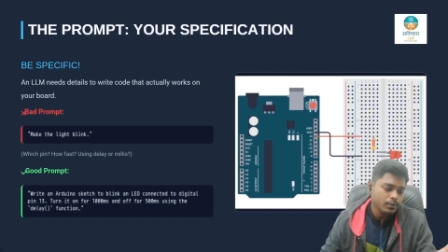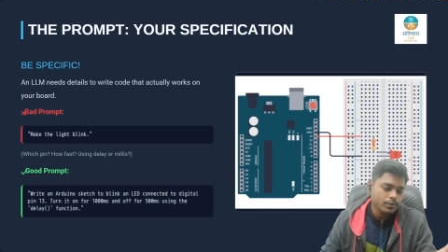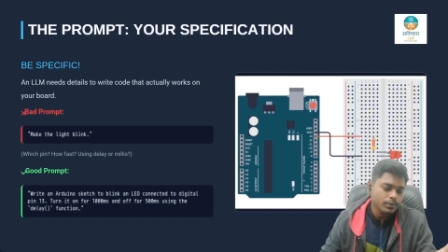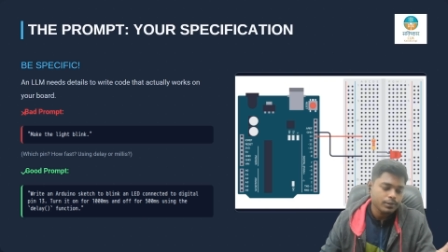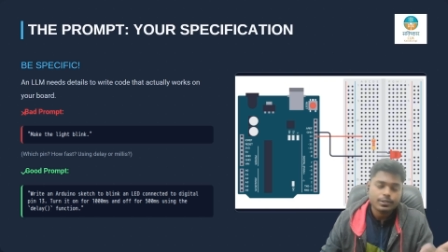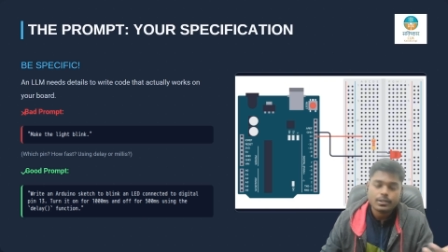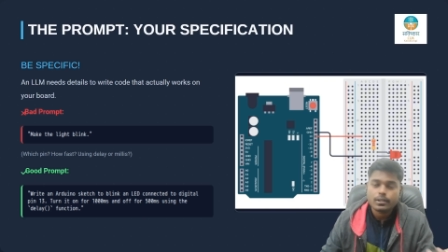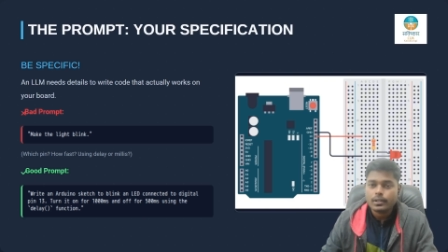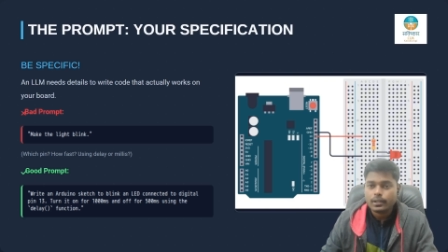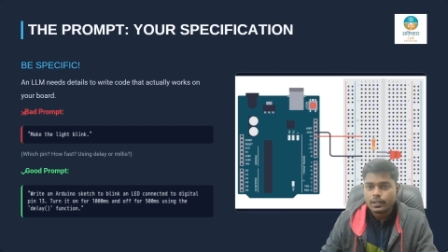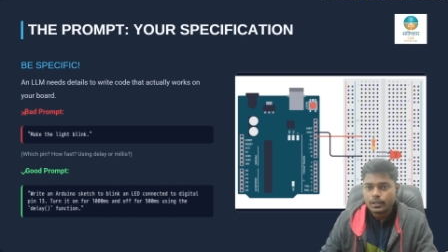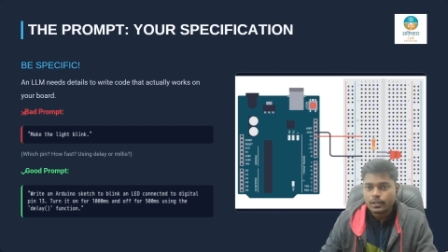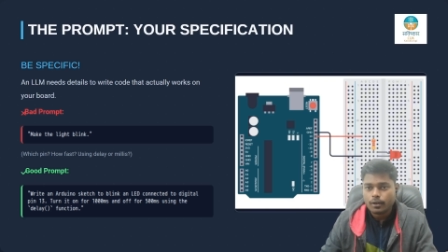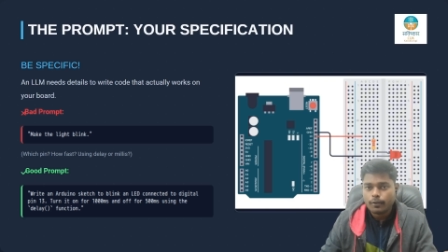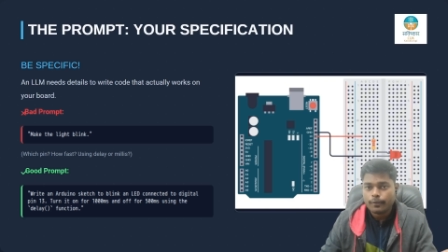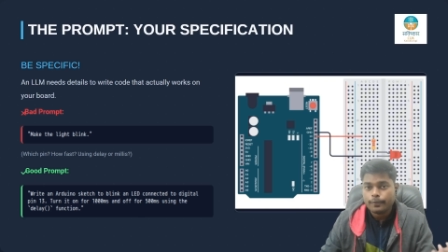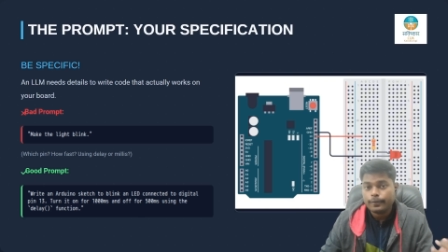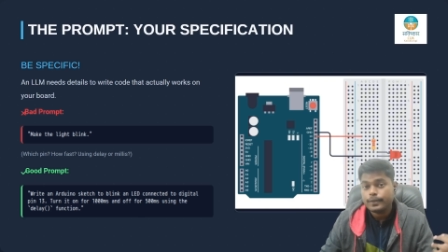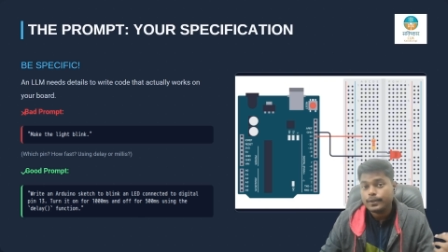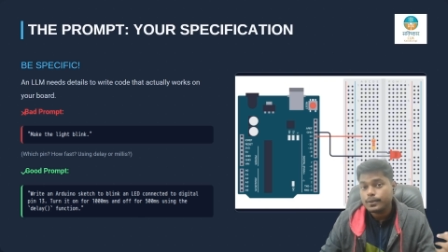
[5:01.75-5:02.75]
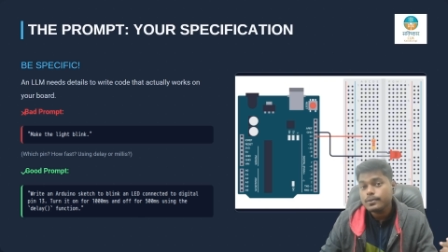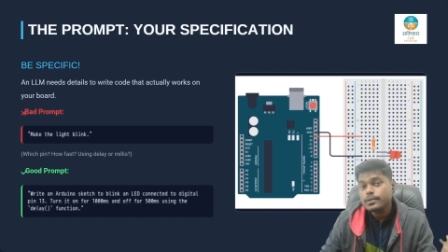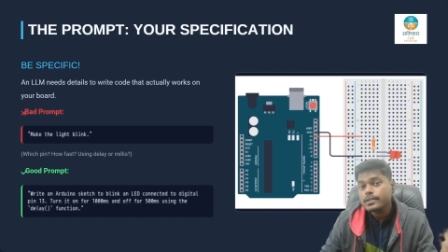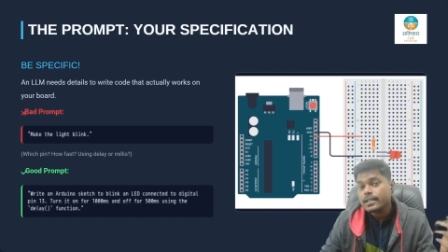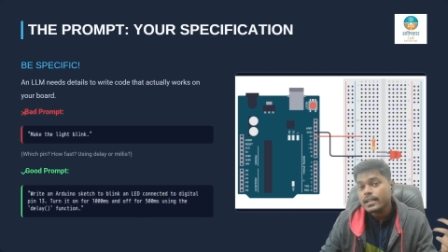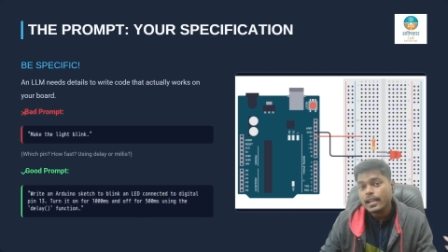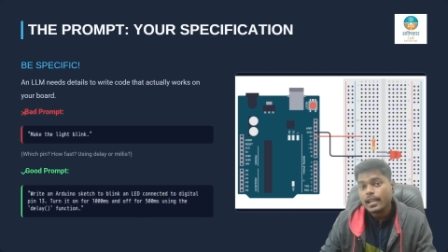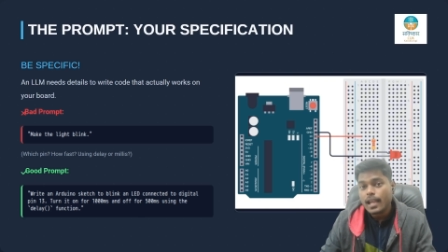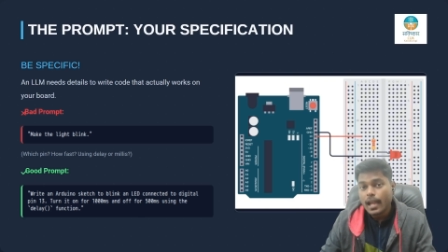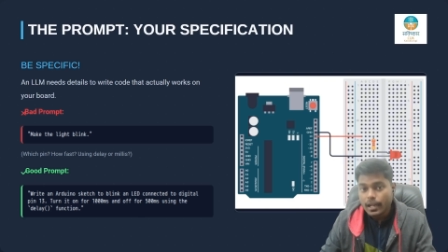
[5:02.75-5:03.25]
your journey of
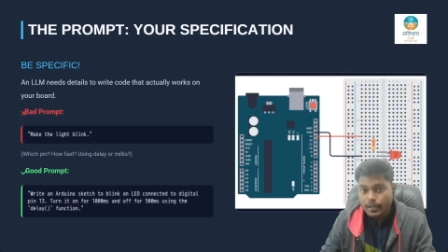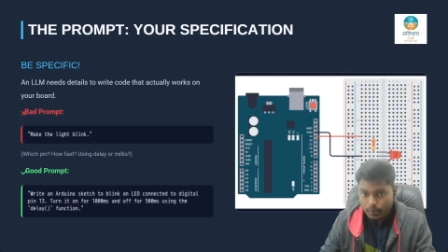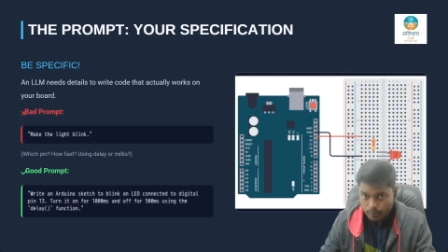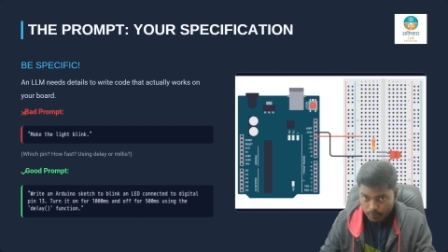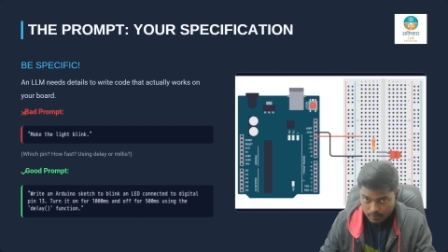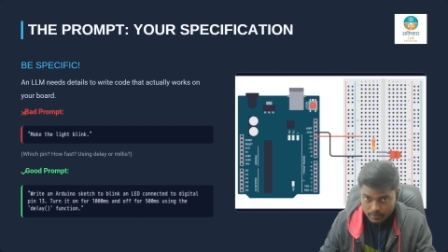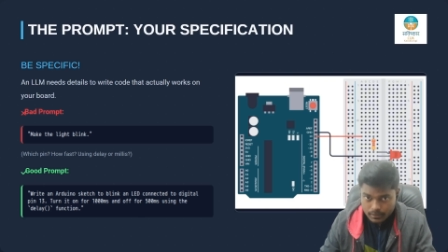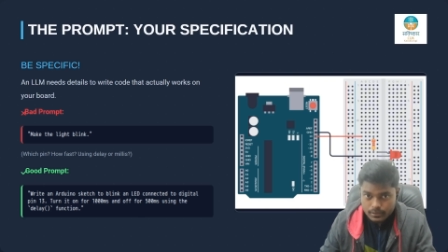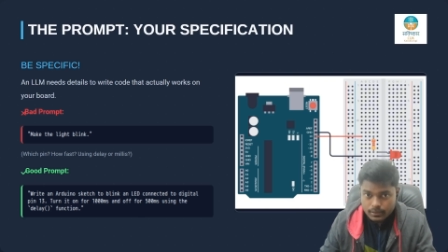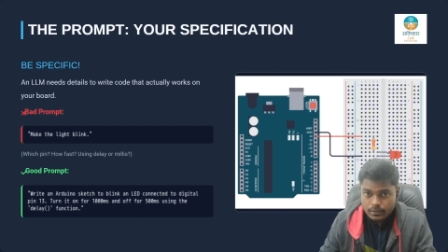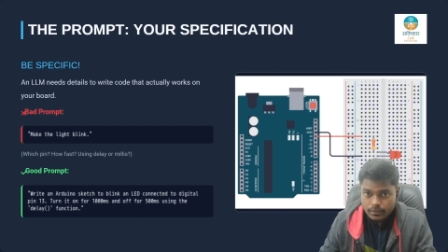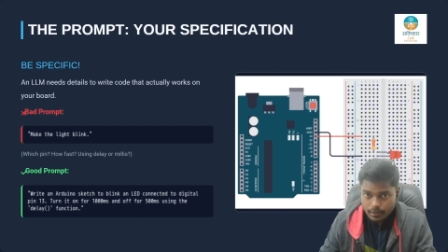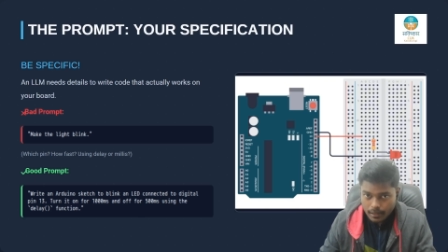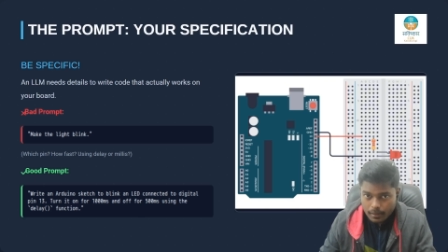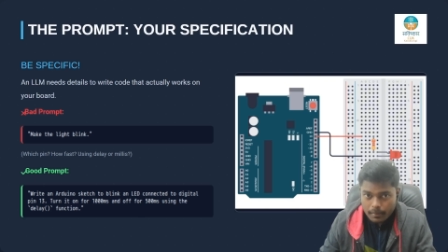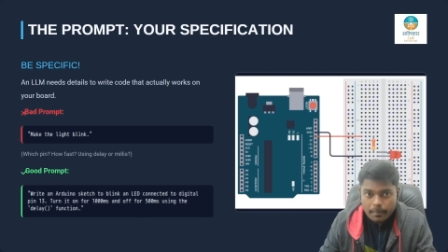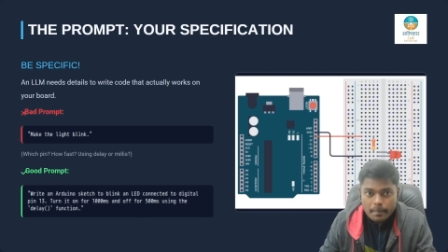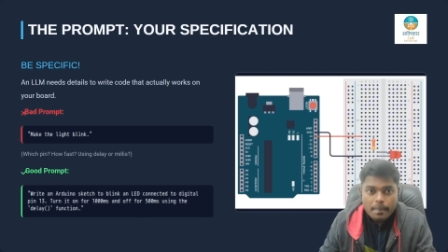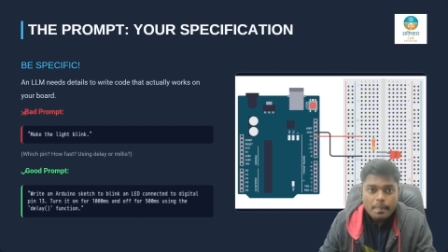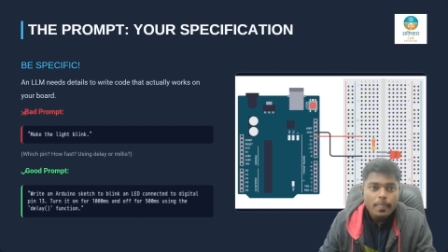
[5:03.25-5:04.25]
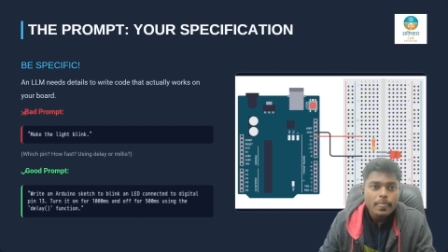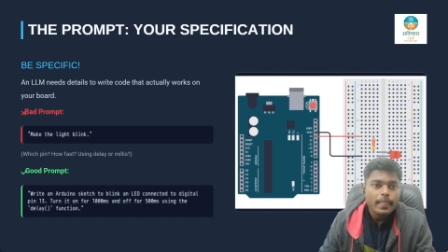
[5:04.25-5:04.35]
using AI tools. Right?